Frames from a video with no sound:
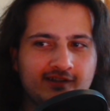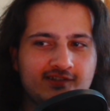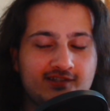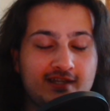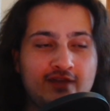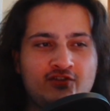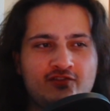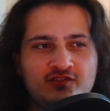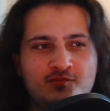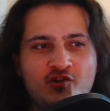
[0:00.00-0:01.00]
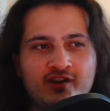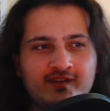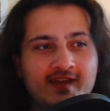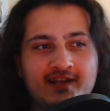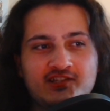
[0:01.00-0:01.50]
Save
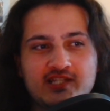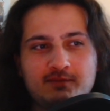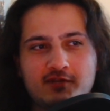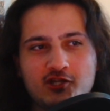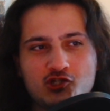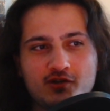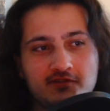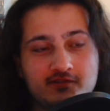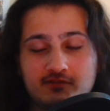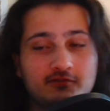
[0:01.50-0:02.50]
everybody except Aatrox.